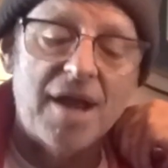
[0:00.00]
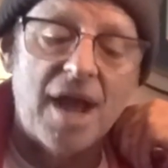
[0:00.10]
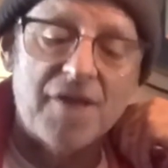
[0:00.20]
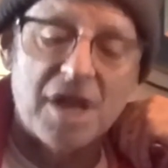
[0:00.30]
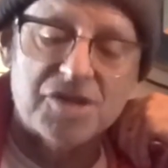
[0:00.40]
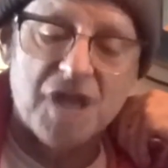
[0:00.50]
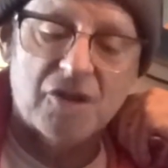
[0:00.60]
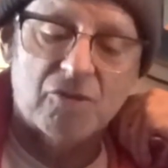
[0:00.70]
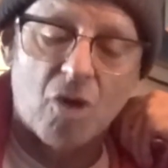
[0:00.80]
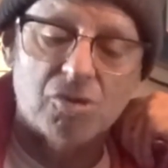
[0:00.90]
And and
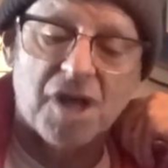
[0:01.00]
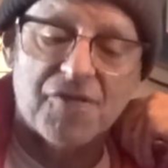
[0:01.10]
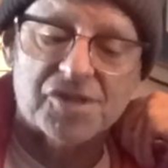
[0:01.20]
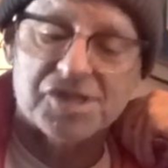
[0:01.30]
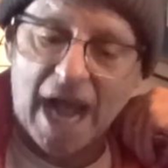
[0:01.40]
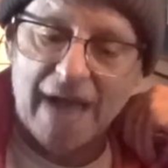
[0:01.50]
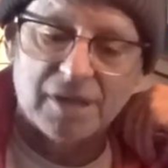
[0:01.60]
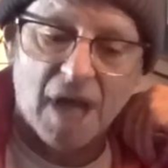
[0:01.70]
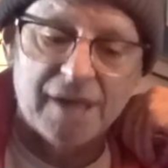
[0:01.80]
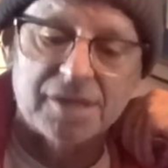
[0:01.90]
and that Jenna Rose on the
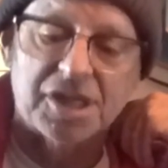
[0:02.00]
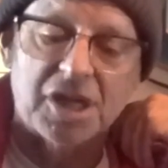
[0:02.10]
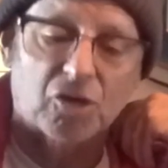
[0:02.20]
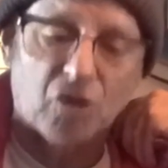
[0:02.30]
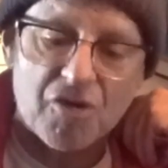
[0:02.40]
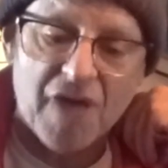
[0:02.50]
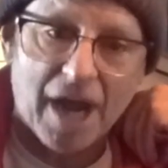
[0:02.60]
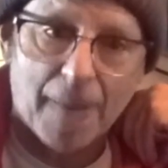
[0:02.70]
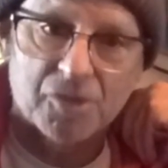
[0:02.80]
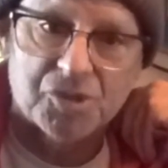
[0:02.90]
sideline to
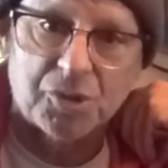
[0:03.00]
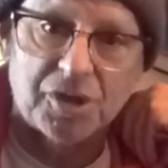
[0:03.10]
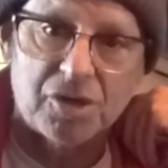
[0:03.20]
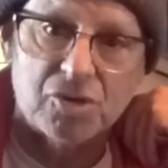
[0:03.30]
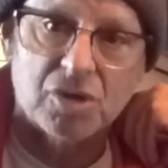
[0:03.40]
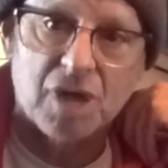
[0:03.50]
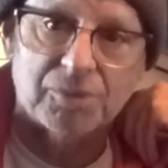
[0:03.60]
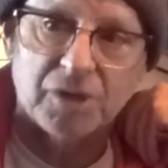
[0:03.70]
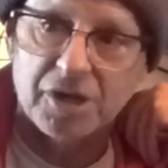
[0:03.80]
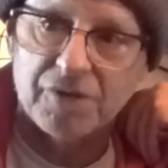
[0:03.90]
give her that opportunity to
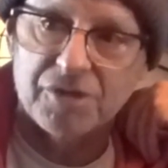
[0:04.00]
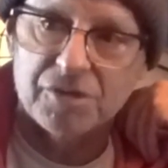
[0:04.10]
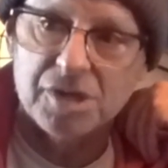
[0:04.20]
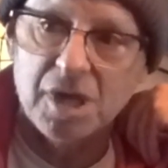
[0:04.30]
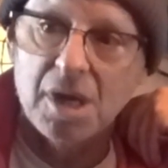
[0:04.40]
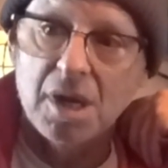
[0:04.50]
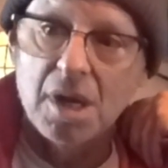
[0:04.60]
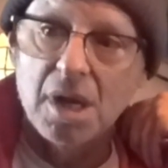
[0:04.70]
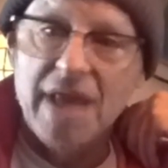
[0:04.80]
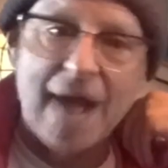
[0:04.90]
do a couple of interviews.